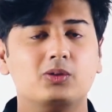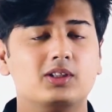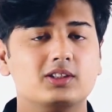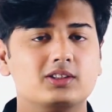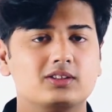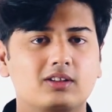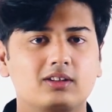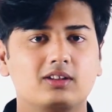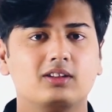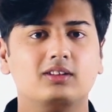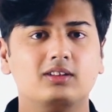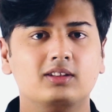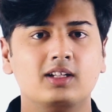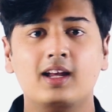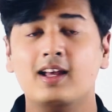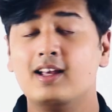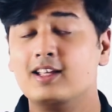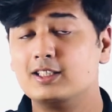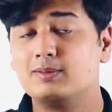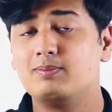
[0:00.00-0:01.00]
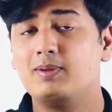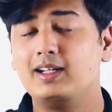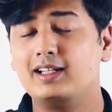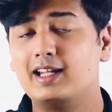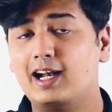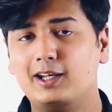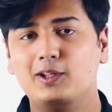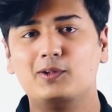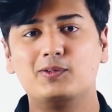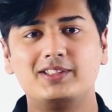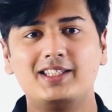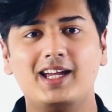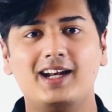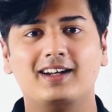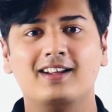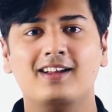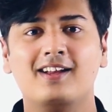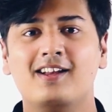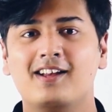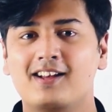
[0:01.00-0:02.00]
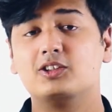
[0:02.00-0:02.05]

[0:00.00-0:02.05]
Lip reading: to a certain speed that you set.